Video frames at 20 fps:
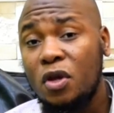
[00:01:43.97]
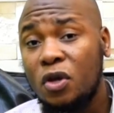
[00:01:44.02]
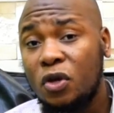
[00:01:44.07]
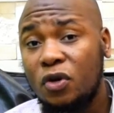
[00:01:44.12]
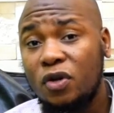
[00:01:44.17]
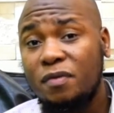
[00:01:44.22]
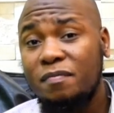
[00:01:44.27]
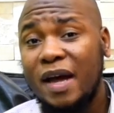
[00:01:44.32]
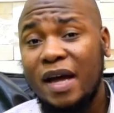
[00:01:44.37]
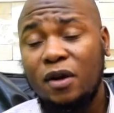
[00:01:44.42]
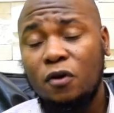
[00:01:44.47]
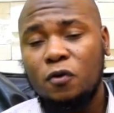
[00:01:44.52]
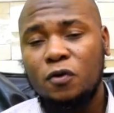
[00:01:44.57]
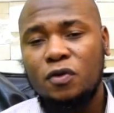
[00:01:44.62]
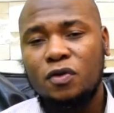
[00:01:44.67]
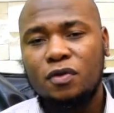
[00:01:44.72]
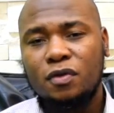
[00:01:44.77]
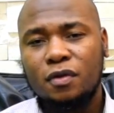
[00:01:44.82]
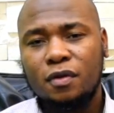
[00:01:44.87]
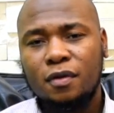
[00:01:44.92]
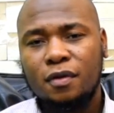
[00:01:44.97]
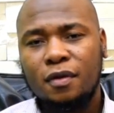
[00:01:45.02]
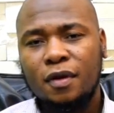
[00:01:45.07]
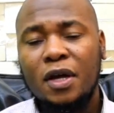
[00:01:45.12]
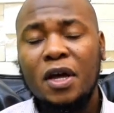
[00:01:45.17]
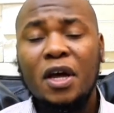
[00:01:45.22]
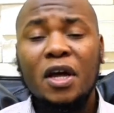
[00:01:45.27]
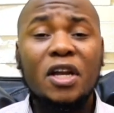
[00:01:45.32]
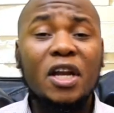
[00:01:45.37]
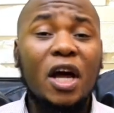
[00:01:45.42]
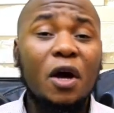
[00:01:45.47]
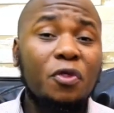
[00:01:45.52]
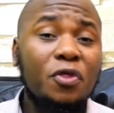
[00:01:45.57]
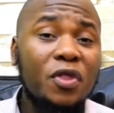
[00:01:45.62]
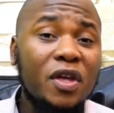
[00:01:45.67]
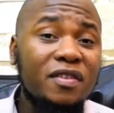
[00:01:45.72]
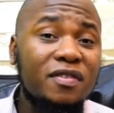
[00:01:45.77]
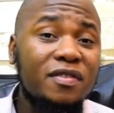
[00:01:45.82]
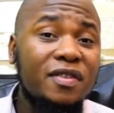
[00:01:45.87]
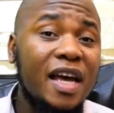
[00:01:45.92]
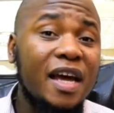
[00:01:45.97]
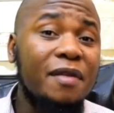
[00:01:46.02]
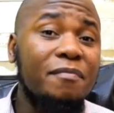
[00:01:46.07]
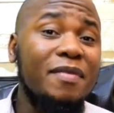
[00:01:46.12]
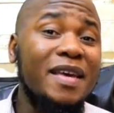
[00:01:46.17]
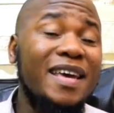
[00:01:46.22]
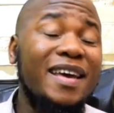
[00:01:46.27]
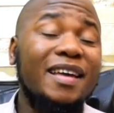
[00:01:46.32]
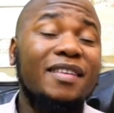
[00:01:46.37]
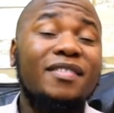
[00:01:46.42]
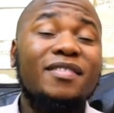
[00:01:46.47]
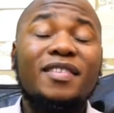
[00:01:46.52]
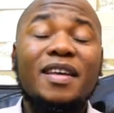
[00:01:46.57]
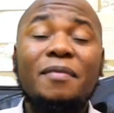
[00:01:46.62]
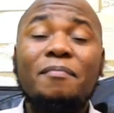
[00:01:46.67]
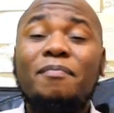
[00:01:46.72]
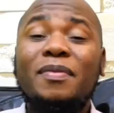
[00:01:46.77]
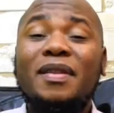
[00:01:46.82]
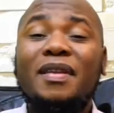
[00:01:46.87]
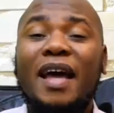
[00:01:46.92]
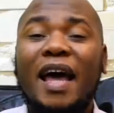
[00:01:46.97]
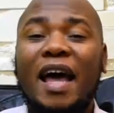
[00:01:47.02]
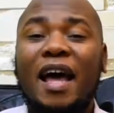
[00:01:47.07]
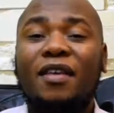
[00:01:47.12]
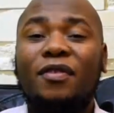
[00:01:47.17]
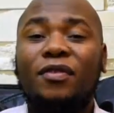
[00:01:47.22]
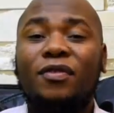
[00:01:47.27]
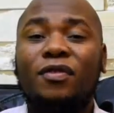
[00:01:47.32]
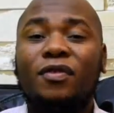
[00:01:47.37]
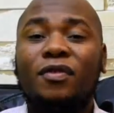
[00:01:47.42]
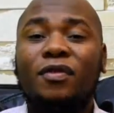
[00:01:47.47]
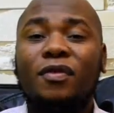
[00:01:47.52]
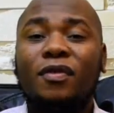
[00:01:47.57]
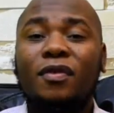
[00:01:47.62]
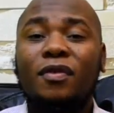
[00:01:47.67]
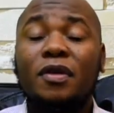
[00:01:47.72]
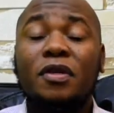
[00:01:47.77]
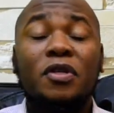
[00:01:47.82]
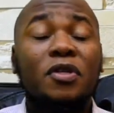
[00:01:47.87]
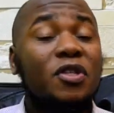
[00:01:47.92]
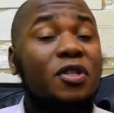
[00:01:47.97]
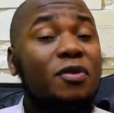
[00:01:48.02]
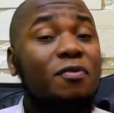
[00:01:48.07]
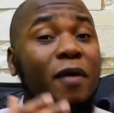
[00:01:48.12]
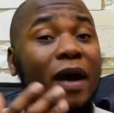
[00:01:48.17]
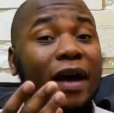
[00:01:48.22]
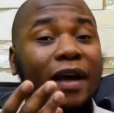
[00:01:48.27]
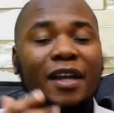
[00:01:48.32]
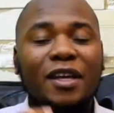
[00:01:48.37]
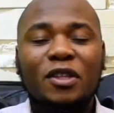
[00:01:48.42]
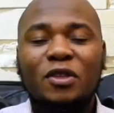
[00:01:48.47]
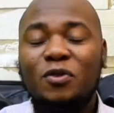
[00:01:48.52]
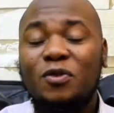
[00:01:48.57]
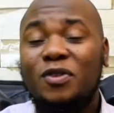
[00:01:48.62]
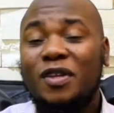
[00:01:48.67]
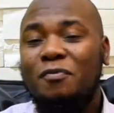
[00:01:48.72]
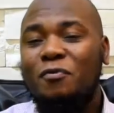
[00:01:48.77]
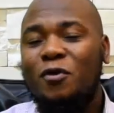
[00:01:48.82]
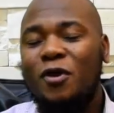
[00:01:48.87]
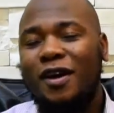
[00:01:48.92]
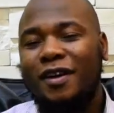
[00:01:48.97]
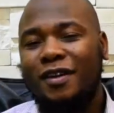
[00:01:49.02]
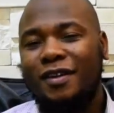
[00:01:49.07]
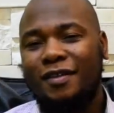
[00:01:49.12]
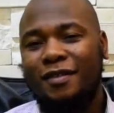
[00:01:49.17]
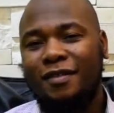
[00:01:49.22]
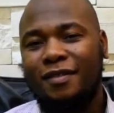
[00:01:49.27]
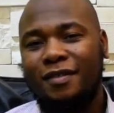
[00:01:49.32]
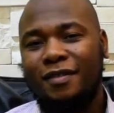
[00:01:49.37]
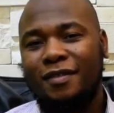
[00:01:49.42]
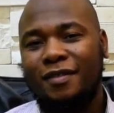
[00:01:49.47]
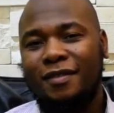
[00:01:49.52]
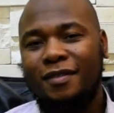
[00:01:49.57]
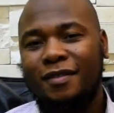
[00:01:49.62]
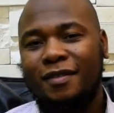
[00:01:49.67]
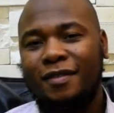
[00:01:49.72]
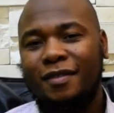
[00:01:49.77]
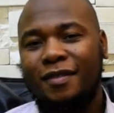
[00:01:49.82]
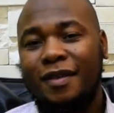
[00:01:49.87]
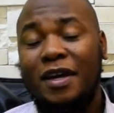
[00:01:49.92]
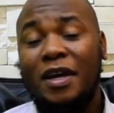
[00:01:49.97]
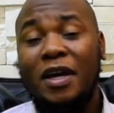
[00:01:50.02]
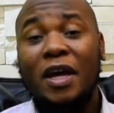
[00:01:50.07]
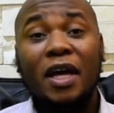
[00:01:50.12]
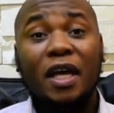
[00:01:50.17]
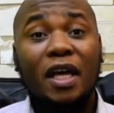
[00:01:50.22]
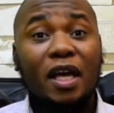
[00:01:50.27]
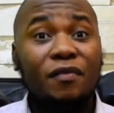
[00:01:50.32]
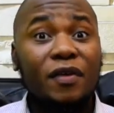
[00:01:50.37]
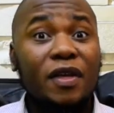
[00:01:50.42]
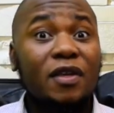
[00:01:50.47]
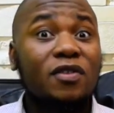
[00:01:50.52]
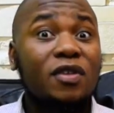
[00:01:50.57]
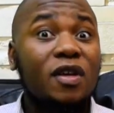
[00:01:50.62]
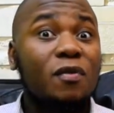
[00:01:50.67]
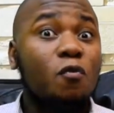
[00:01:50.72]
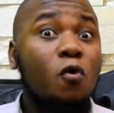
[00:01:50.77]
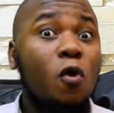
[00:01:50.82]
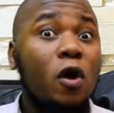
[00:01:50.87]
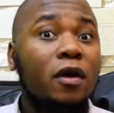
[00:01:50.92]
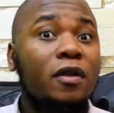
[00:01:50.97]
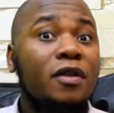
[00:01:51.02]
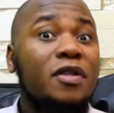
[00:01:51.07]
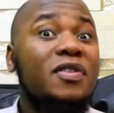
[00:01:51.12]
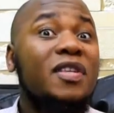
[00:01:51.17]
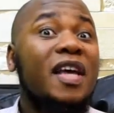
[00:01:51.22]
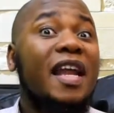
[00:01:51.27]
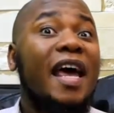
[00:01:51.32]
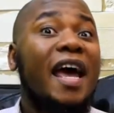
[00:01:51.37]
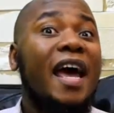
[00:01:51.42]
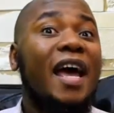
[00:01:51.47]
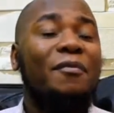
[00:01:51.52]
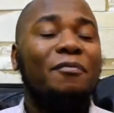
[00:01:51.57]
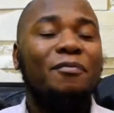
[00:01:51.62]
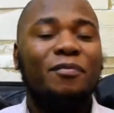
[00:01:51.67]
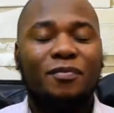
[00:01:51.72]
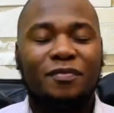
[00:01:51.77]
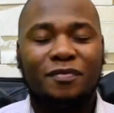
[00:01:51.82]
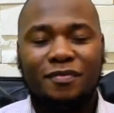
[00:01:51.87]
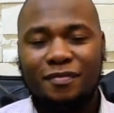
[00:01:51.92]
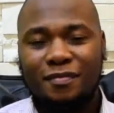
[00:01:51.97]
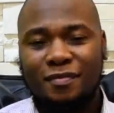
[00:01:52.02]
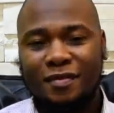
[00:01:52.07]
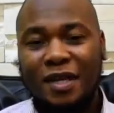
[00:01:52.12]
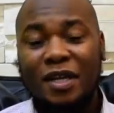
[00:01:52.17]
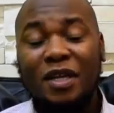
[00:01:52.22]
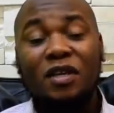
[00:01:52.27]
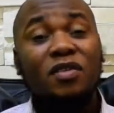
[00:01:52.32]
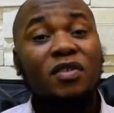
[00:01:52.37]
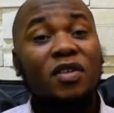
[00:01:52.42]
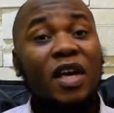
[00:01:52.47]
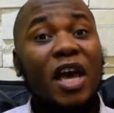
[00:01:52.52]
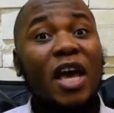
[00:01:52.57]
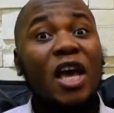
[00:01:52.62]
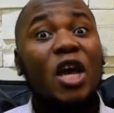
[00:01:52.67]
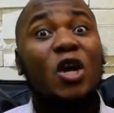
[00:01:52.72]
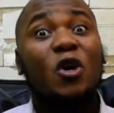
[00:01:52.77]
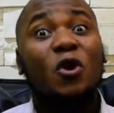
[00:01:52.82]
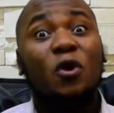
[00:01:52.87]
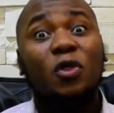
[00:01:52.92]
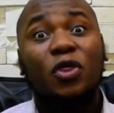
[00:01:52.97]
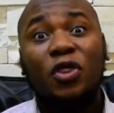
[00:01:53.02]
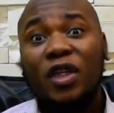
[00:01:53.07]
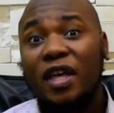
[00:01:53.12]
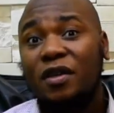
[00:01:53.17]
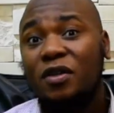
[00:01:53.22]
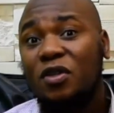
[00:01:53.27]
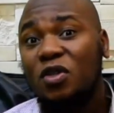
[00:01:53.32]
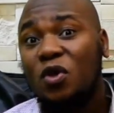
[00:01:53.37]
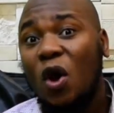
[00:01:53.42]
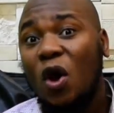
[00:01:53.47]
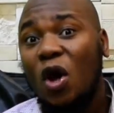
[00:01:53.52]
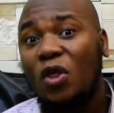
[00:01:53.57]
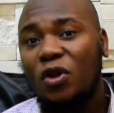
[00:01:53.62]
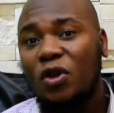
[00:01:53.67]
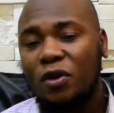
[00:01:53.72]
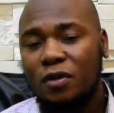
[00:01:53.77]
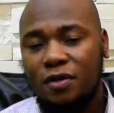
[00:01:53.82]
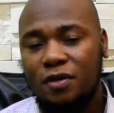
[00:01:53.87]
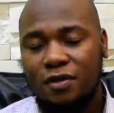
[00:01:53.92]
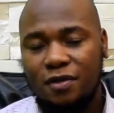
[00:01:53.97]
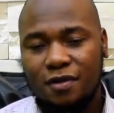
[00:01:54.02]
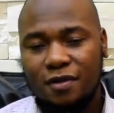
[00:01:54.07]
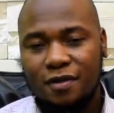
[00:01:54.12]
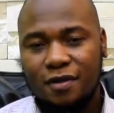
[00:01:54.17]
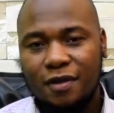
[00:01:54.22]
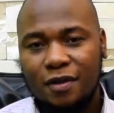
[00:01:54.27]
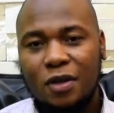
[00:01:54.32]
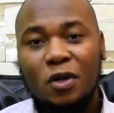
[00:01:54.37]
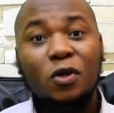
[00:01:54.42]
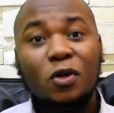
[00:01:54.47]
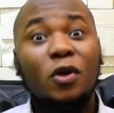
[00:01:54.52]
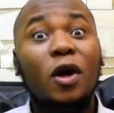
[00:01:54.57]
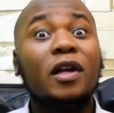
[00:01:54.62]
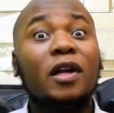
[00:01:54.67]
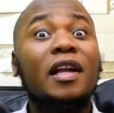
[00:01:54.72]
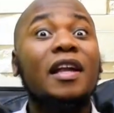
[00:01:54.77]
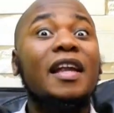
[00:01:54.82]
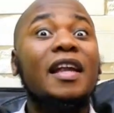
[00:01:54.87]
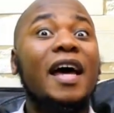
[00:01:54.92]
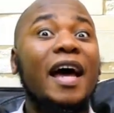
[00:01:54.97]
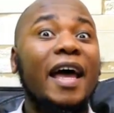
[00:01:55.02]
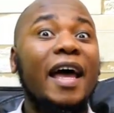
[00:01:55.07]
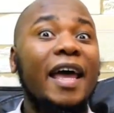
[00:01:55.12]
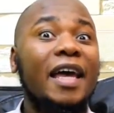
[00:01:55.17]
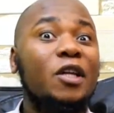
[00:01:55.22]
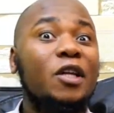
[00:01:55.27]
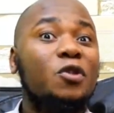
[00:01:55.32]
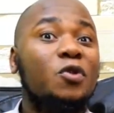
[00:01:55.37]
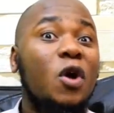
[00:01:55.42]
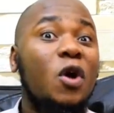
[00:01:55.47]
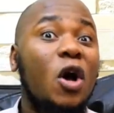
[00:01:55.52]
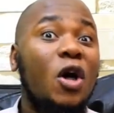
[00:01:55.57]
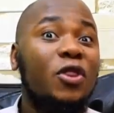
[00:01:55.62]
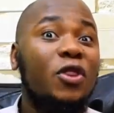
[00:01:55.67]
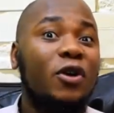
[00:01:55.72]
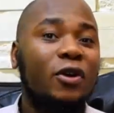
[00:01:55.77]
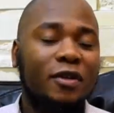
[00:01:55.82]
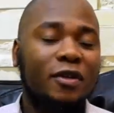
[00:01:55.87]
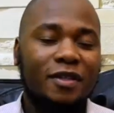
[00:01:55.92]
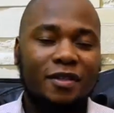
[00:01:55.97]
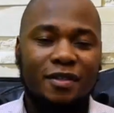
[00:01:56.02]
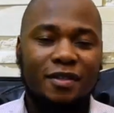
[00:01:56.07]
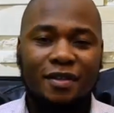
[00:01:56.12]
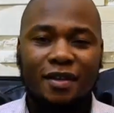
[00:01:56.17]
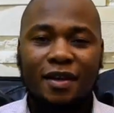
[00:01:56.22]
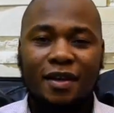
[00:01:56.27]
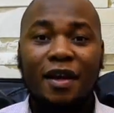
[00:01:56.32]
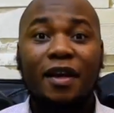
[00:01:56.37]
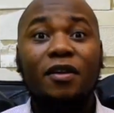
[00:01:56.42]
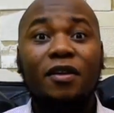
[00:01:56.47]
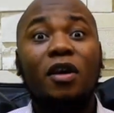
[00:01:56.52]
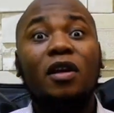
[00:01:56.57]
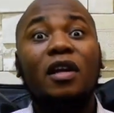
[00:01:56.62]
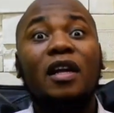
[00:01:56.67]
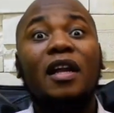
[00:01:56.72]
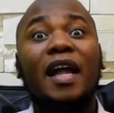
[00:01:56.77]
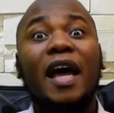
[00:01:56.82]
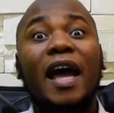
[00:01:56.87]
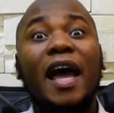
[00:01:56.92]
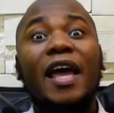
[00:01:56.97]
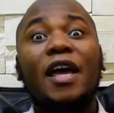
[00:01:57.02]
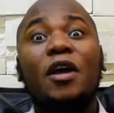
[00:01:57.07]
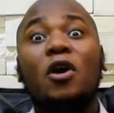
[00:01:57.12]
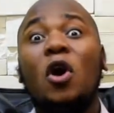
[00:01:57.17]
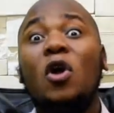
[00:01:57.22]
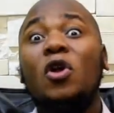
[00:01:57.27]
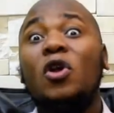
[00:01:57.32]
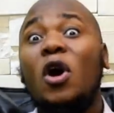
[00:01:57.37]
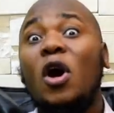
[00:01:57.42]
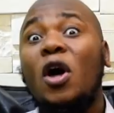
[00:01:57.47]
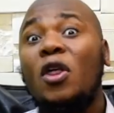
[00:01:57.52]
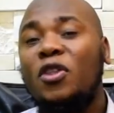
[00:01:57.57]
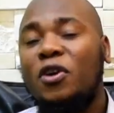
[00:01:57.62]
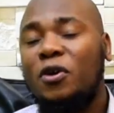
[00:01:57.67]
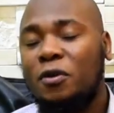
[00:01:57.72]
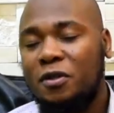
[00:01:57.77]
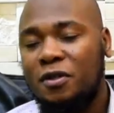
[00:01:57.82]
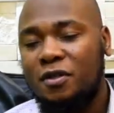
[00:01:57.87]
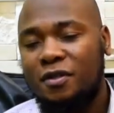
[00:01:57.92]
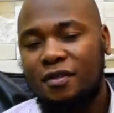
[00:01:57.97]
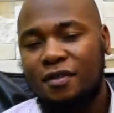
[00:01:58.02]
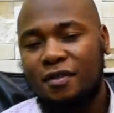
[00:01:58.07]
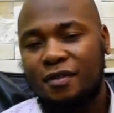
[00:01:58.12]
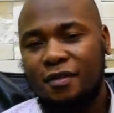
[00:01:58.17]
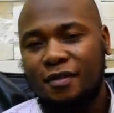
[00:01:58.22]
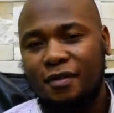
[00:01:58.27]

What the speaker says: Good manners. Now this can be as simple as smiling to someone, giving someone salam, saying good things to others, not lying to others, not lying on others.